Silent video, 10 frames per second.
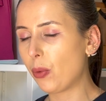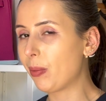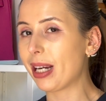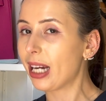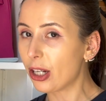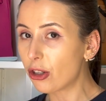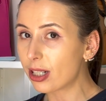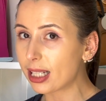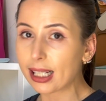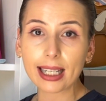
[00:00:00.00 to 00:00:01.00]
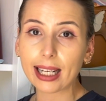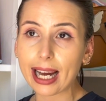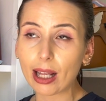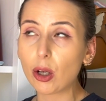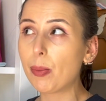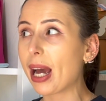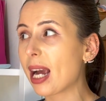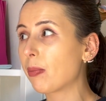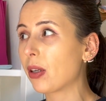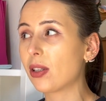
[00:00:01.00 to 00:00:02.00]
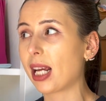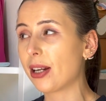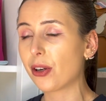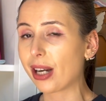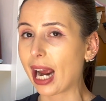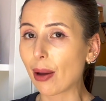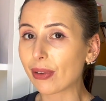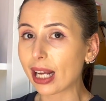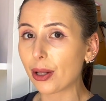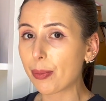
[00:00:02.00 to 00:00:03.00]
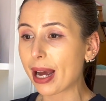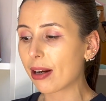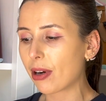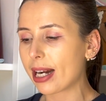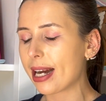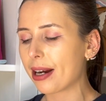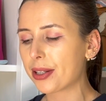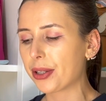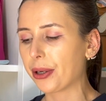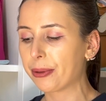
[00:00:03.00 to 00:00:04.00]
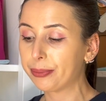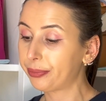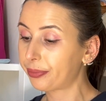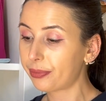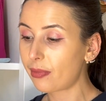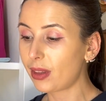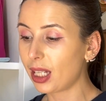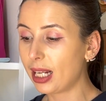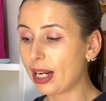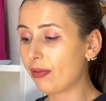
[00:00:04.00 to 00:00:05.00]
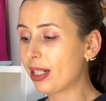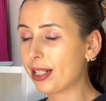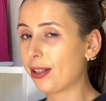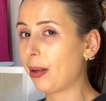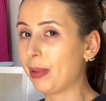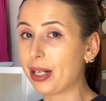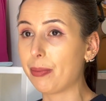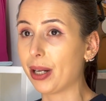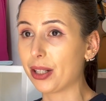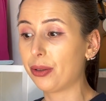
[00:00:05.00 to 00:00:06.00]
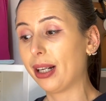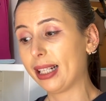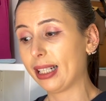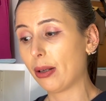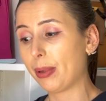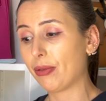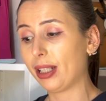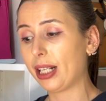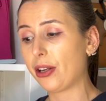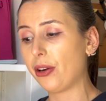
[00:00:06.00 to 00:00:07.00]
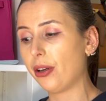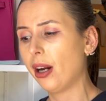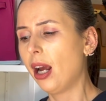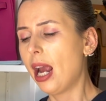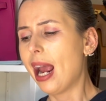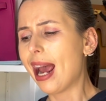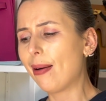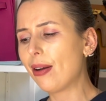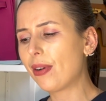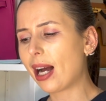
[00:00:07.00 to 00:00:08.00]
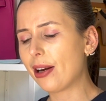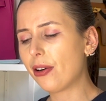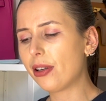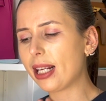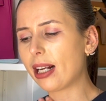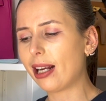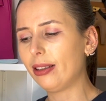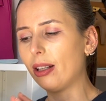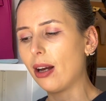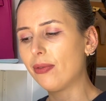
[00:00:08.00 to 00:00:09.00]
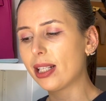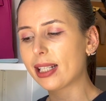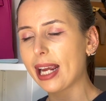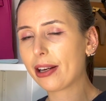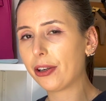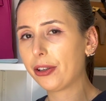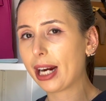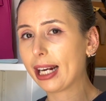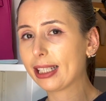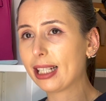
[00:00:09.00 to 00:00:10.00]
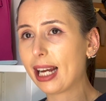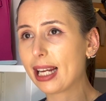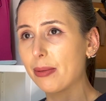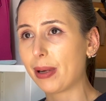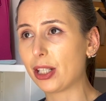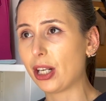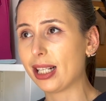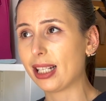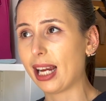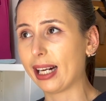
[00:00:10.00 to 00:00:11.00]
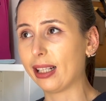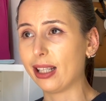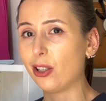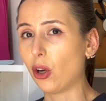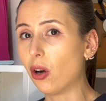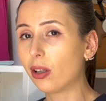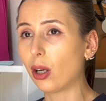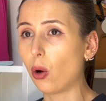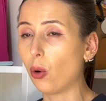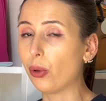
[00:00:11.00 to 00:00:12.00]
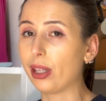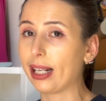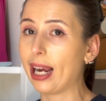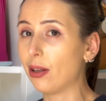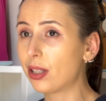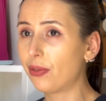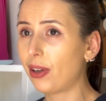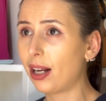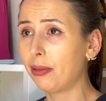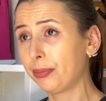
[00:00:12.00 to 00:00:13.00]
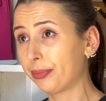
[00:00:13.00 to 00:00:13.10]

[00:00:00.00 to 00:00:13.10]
would be interested in a yellow bag because I don't have a yellow bag right now, so if this is on a mini puzzle, I think that'll be really cute. However, I don't think I love the Scarecrow character as much as like the dog or the Calcifer